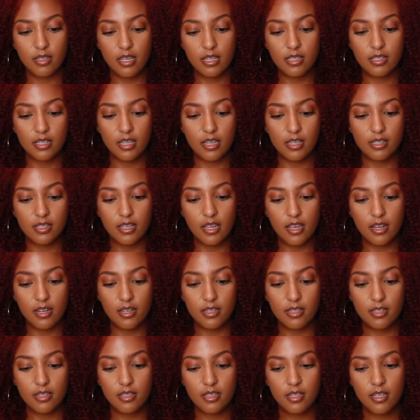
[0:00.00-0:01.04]
It says that
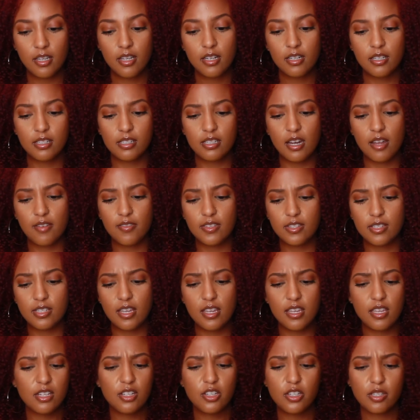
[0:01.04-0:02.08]
it doesn't have a
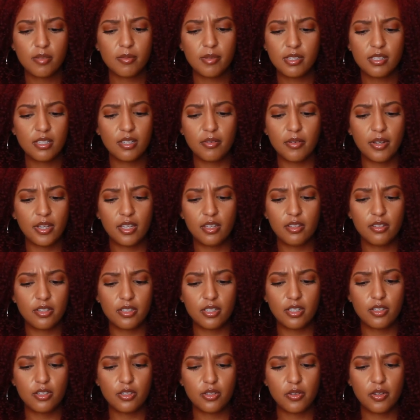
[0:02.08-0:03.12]
scent. It just smells like regular
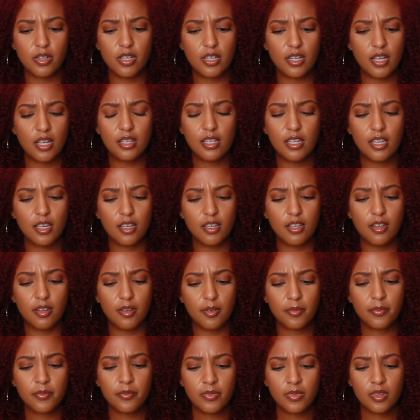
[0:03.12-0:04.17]
sunscreen, not like a
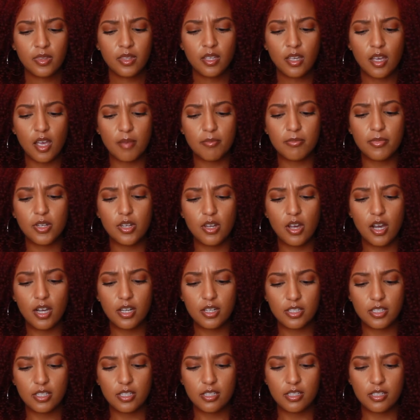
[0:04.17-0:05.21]

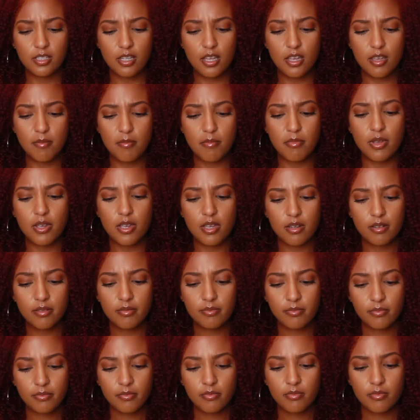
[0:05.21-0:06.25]
obnoxious scent, but
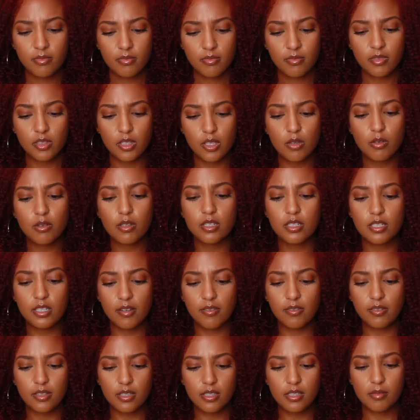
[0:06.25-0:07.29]
you can
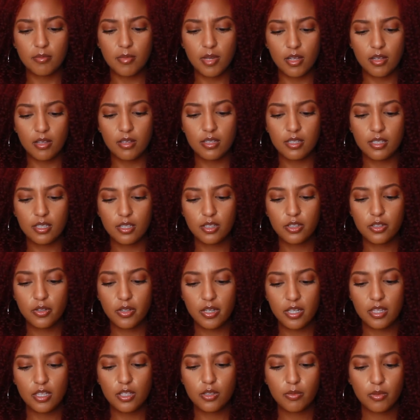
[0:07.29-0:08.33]
definitely smell the
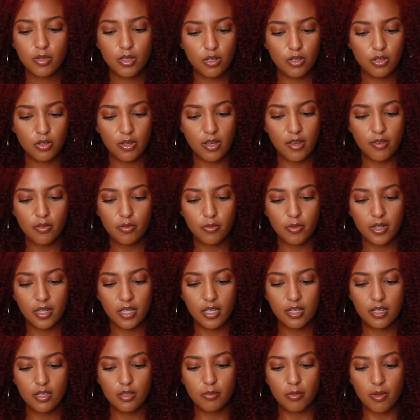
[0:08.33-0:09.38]
sunscreen. This one you do have to work in
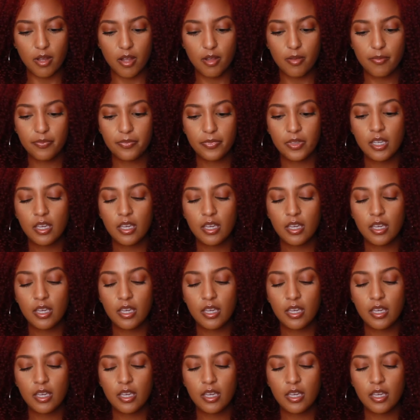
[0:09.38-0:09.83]
as well.